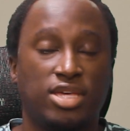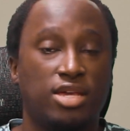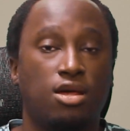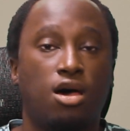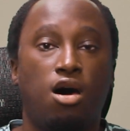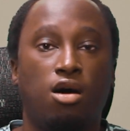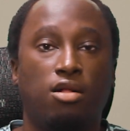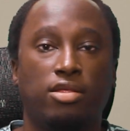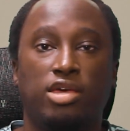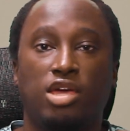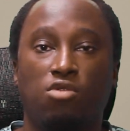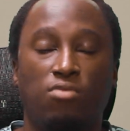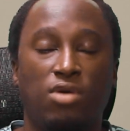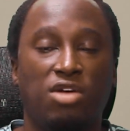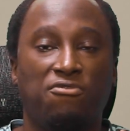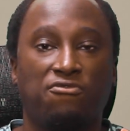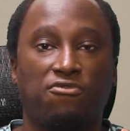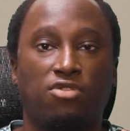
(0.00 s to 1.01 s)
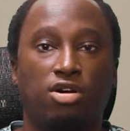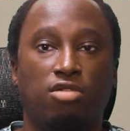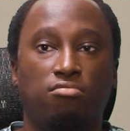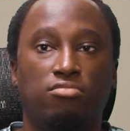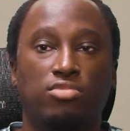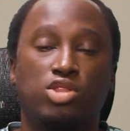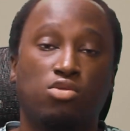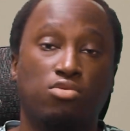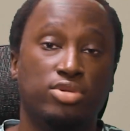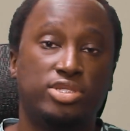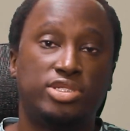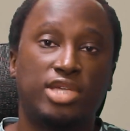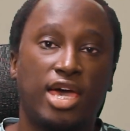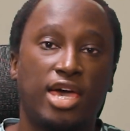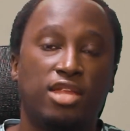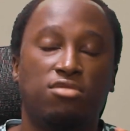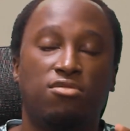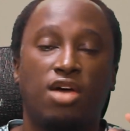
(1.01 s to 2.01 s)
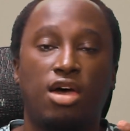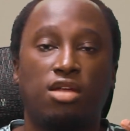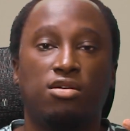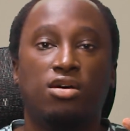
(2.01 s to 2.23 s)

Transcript: get Ollie away from Lord Zedd and how